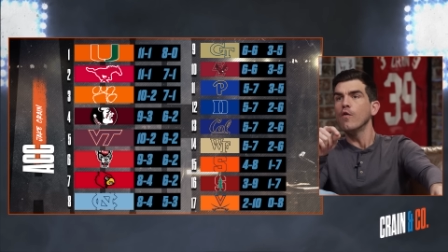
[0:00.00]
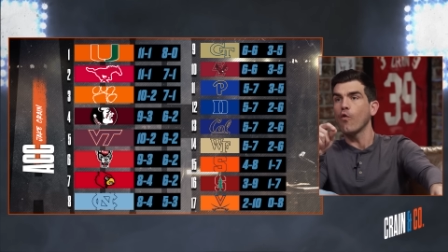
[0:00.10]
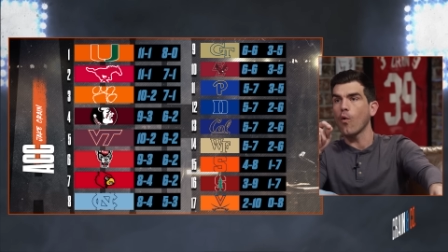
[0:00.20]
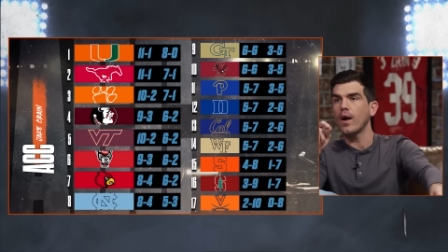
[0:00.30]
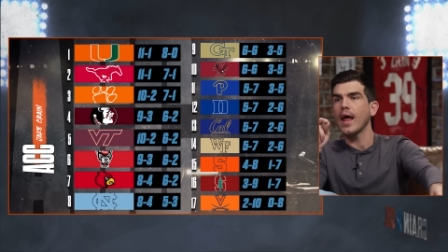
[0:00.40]

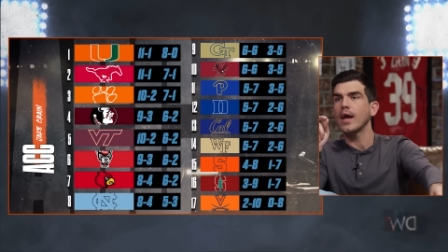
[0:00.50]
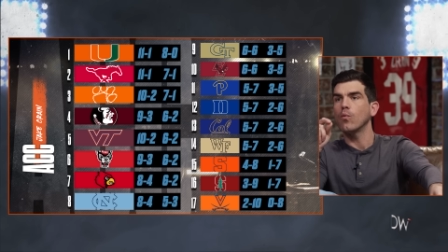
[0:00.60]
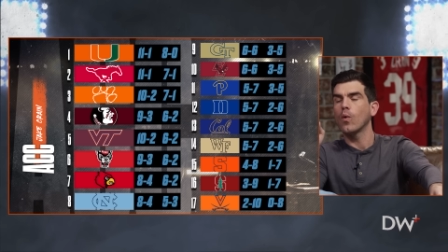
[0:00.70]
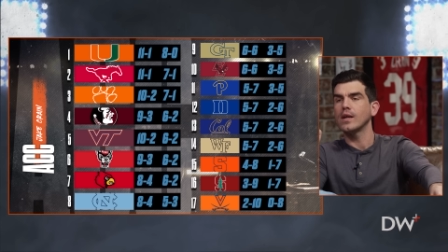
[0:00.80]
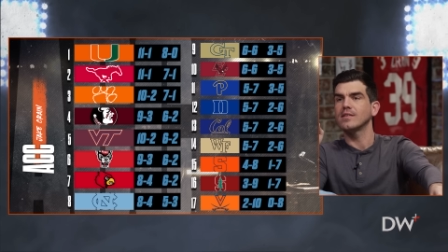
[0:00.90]

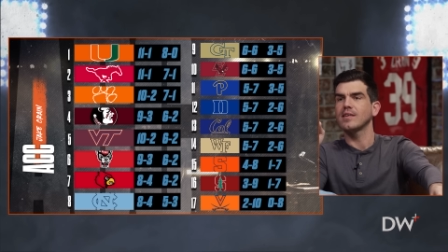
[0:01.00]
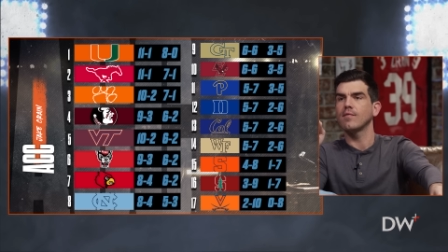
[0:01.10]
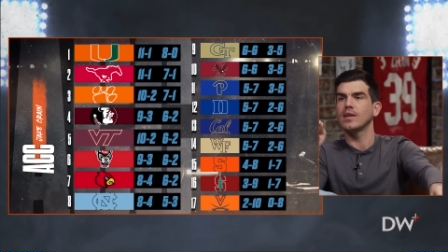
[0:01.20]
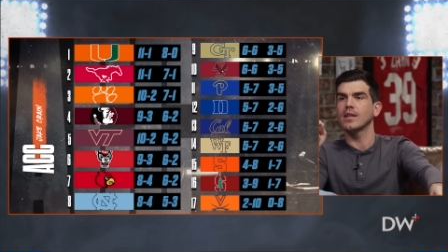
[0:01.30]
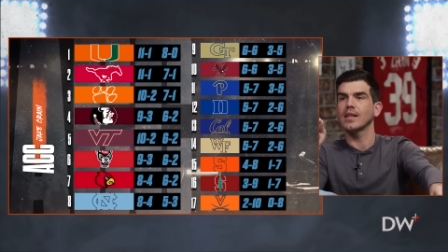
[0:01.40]
4-8,
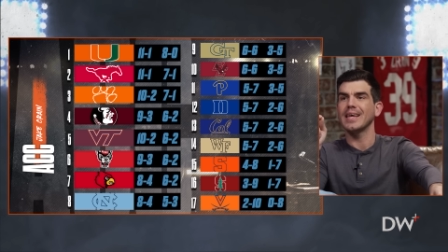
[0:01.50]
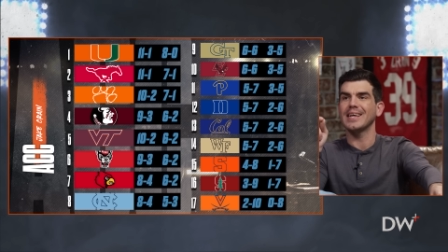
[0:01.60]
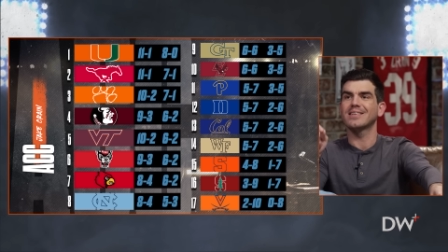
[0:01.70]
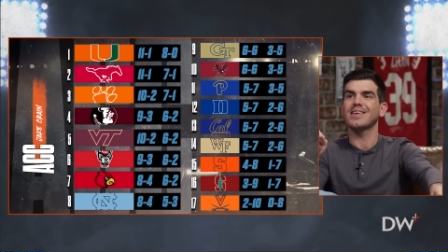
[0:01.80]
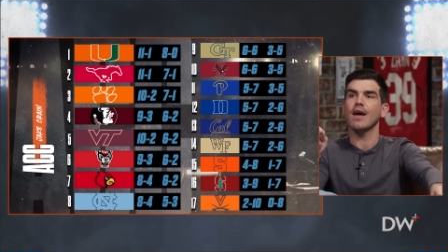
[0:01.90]
1-7 in the
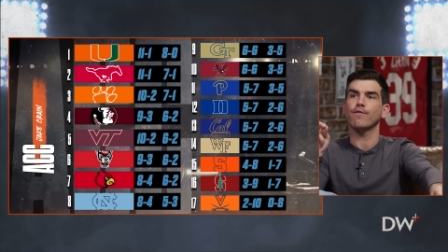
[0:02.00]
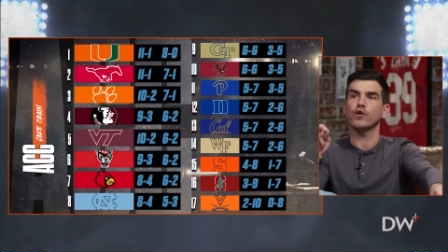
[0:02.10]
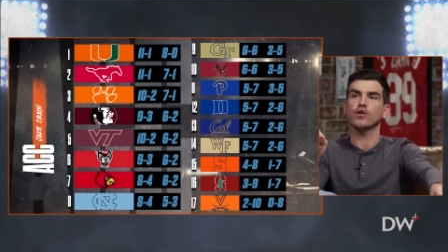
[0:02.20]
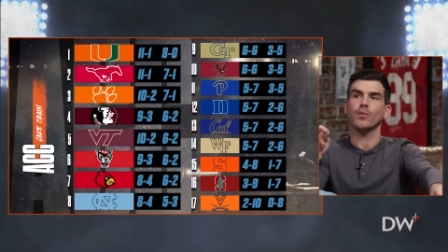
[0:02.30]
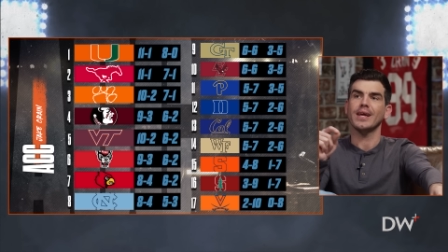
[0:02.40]
league,
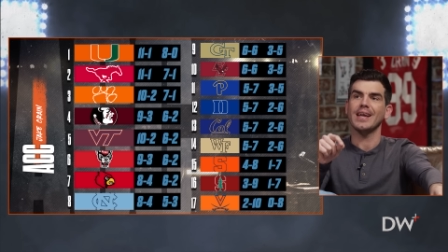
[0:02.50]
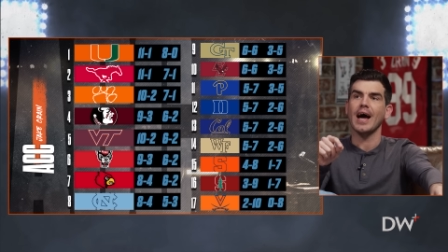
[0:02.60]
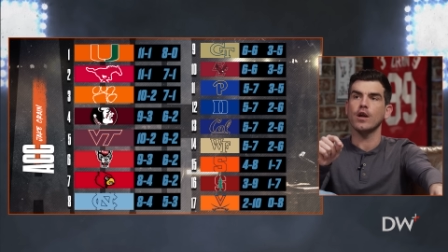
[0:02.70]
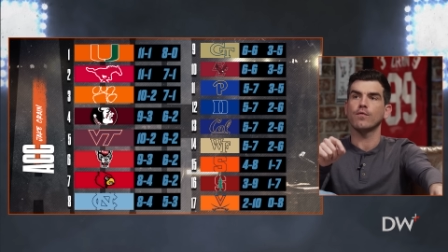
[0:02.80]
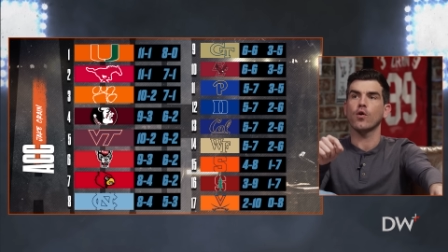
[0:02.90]
Stanford
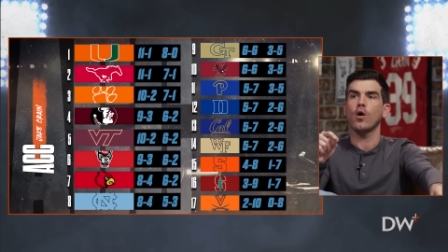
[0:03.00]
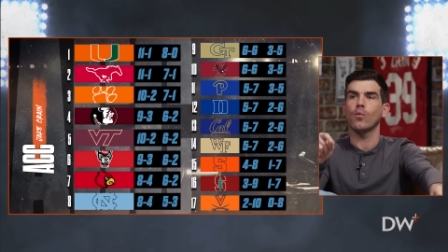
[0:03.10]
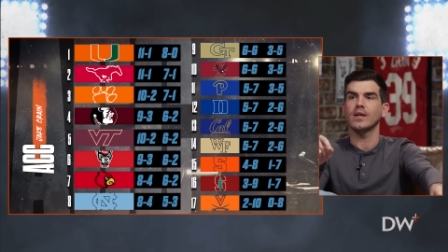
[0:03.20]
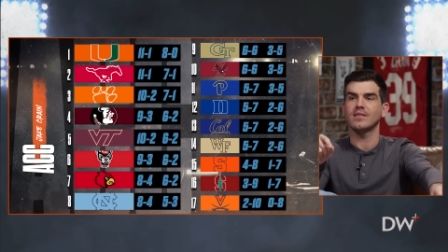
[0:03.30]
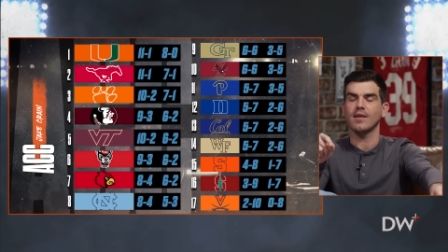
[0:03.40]
3-9 overall,
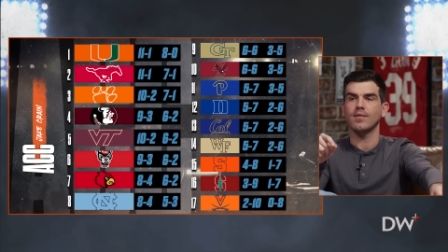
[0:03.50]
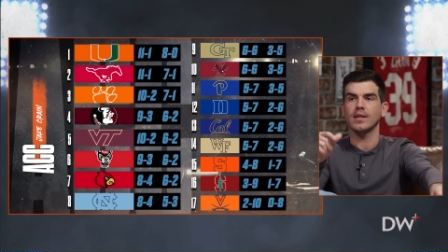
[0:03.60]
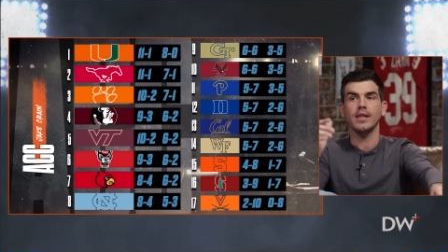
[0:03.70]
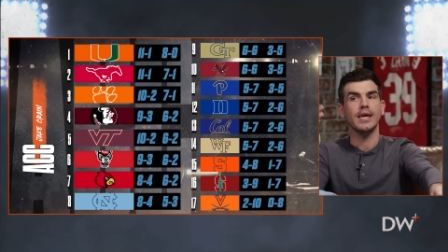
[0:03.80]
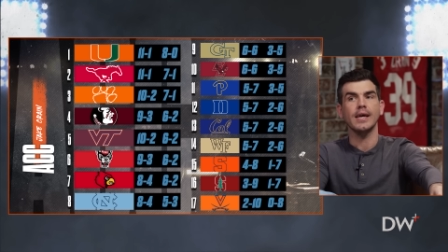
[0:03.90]
1-7 in
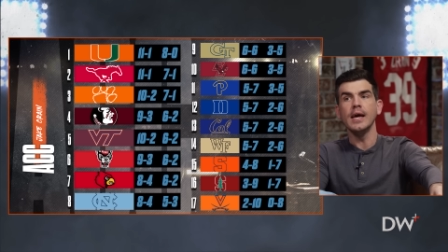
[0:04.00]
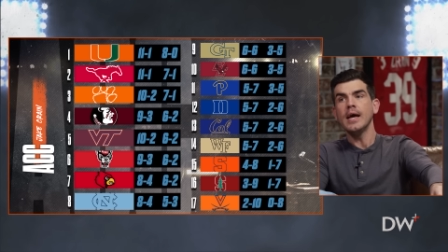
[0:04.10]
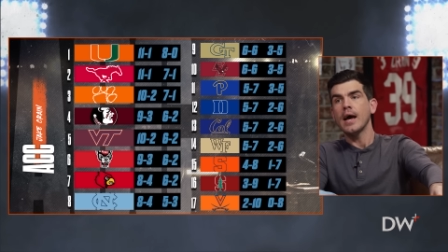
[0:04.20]
the league,